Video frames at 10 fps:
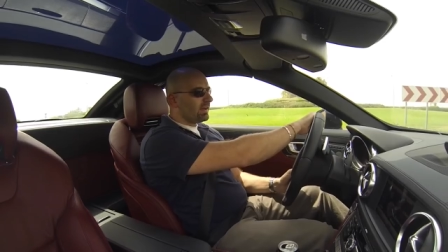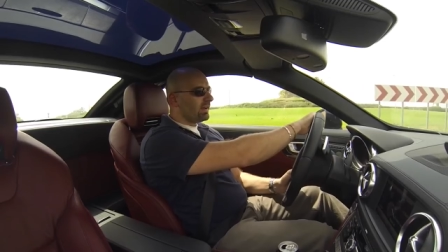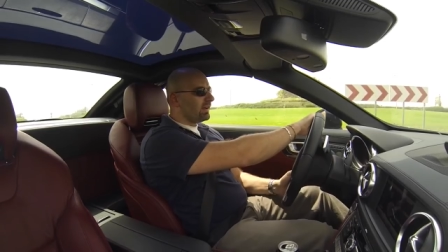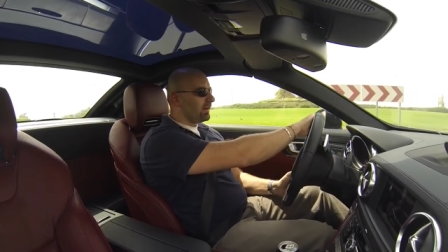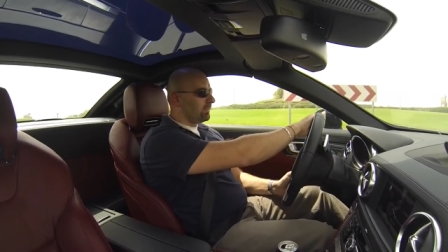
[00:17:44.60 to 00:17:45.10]

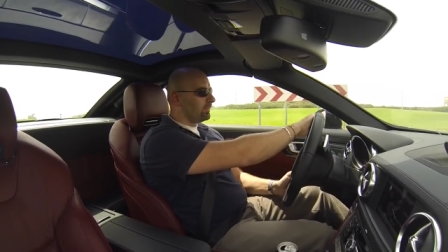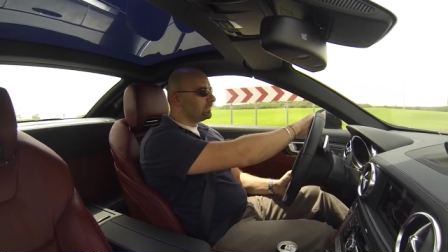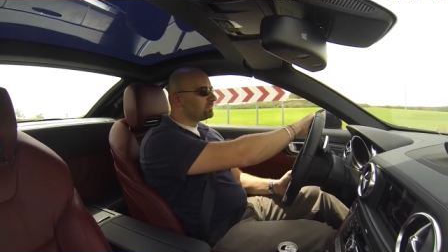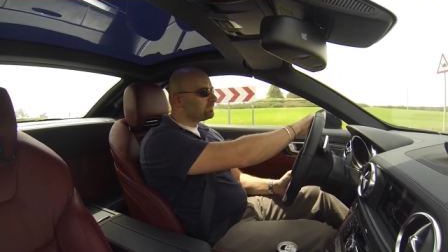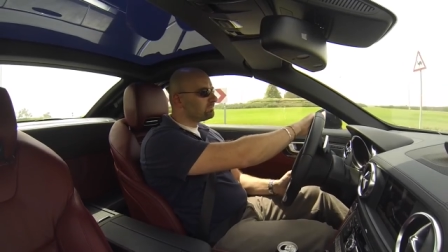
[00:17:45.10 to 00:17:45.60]
Um,
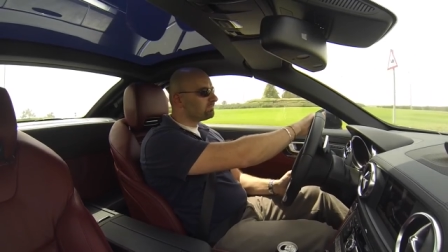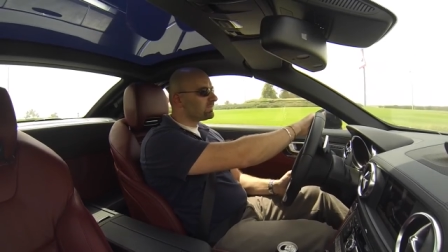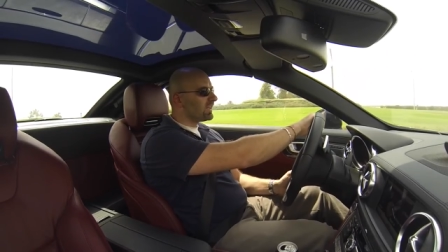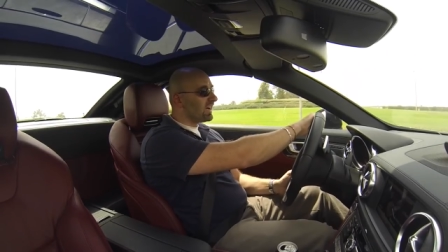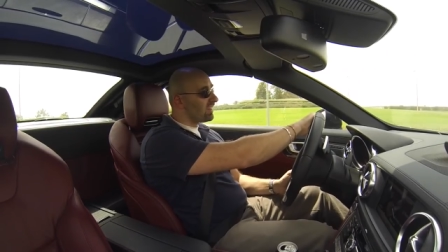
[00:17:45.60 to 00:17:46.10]

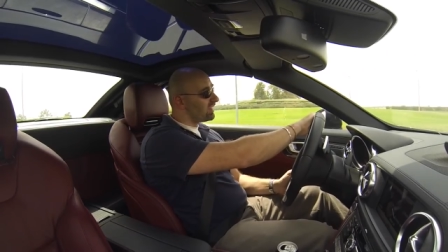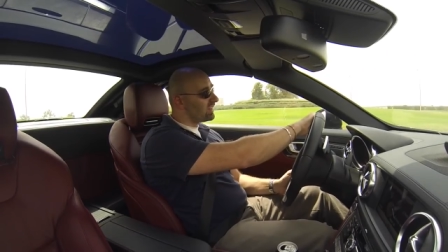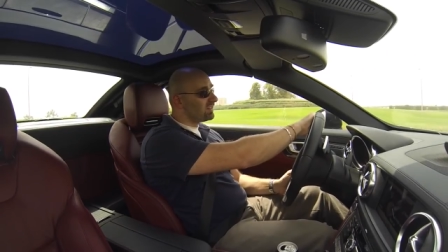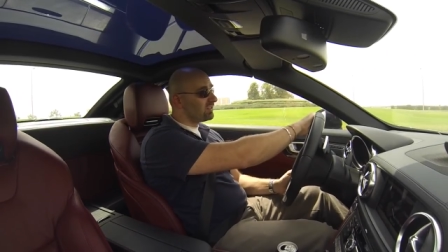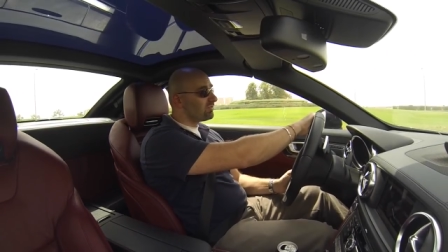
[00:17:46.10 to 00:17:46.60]
other
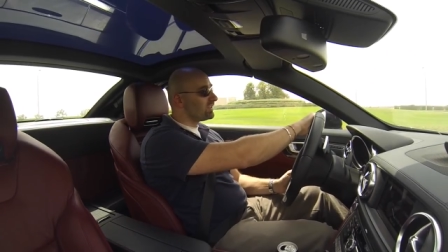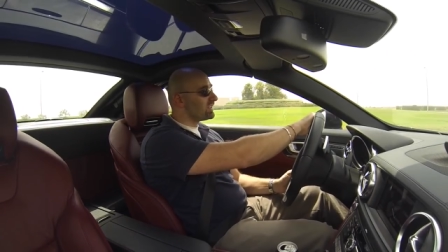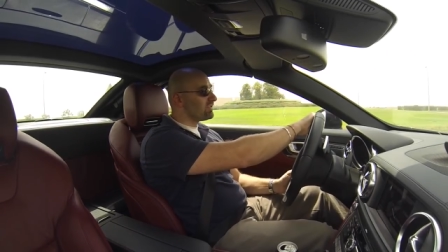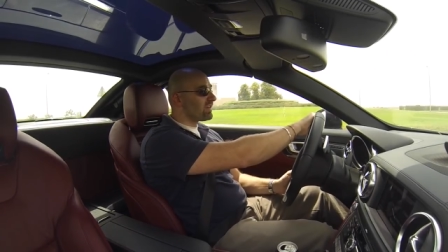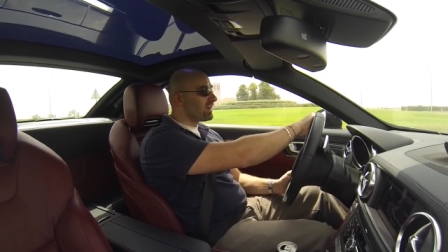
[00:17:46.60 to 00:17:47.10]
than that, it
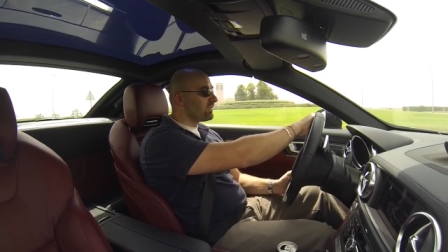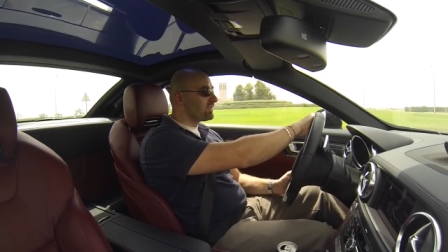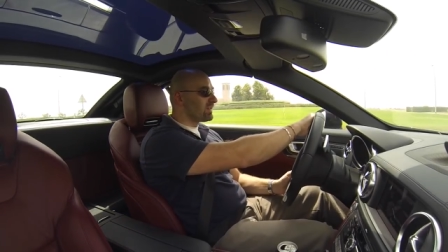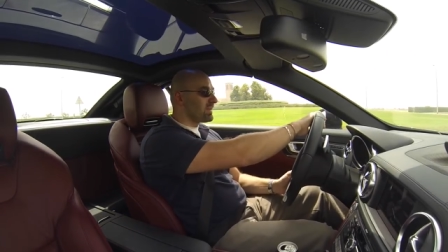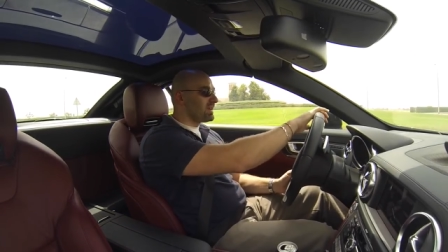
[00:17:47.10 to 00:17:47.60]
really
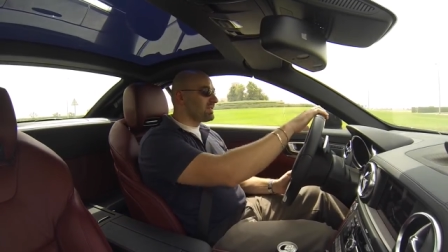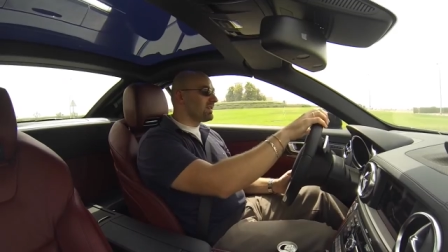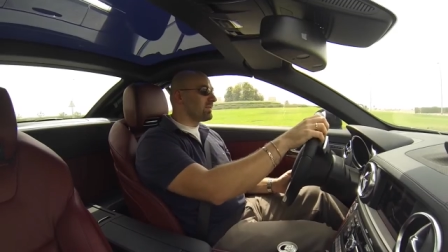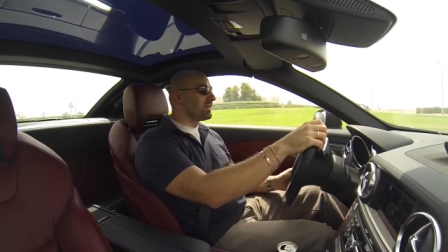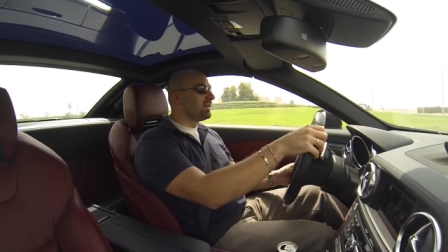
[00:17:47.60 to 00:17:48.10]
drives amazing.
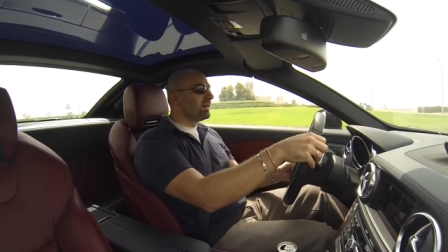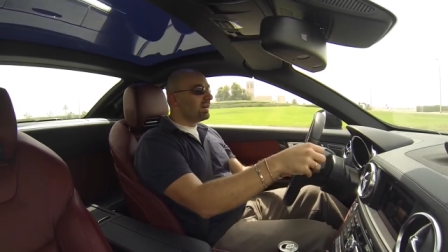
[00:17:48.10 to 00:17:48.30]
I mean,